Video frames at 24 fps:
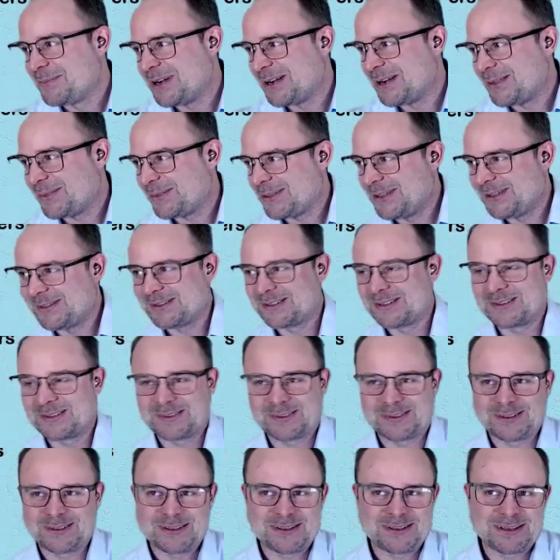thesis
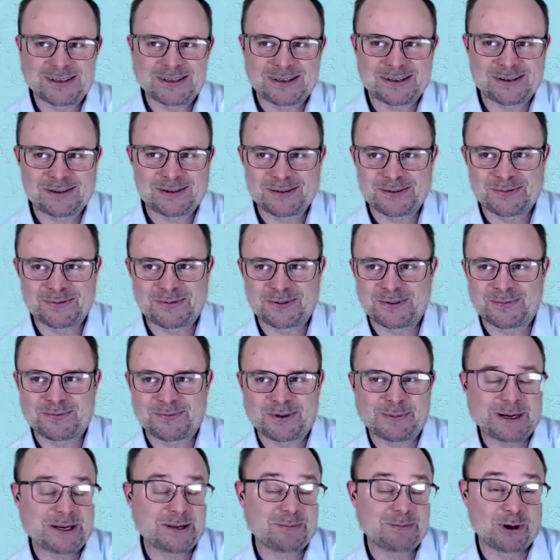
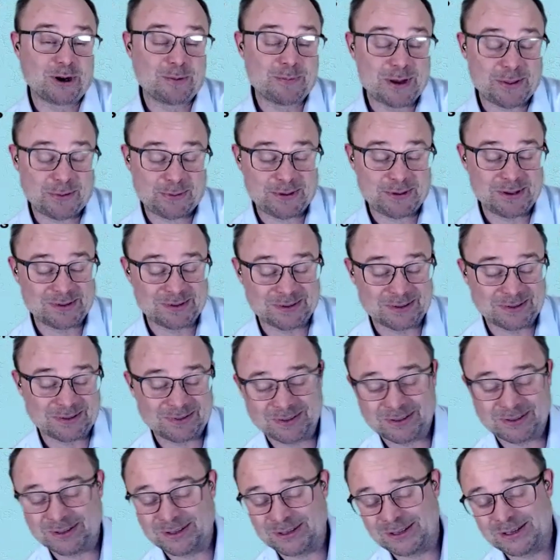for my diploma
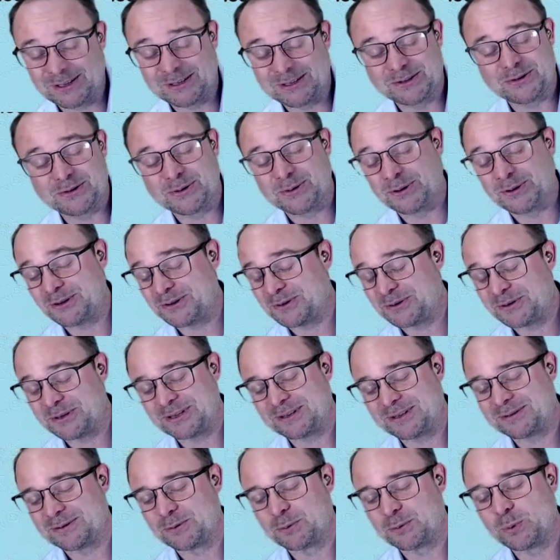thesis, it took
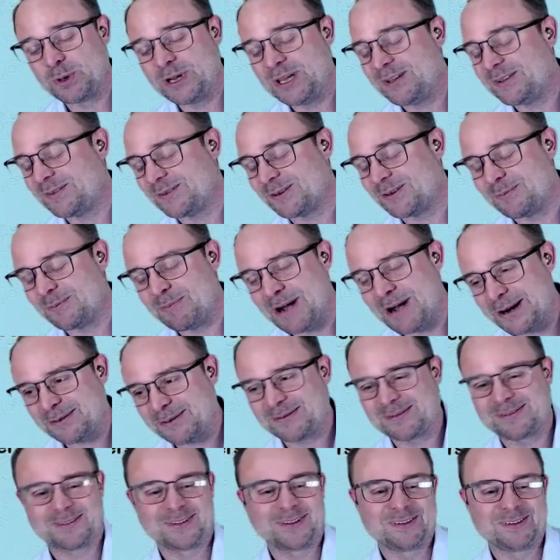weeks or
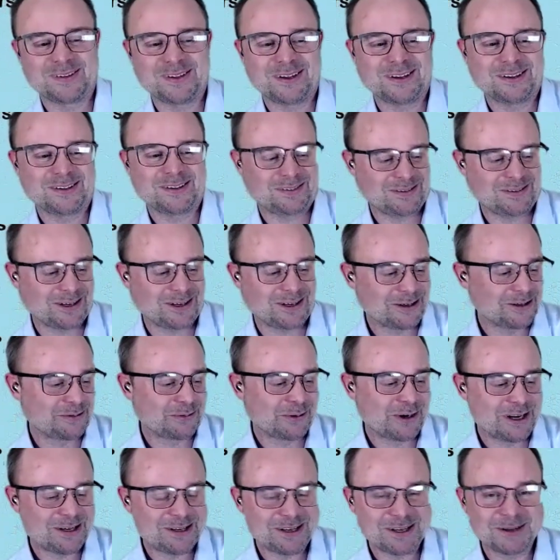months since I started
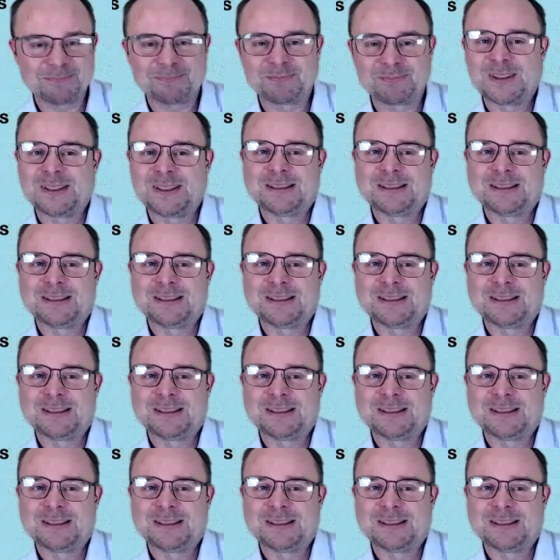writing.